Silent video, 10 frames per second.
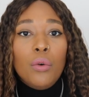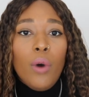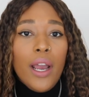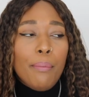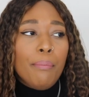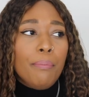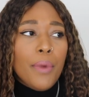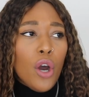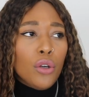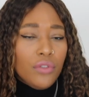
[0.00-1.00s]
quite
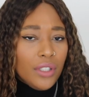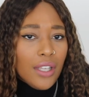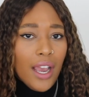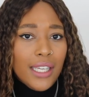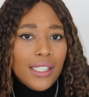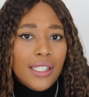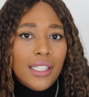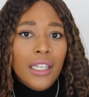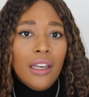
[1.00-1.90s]
oversized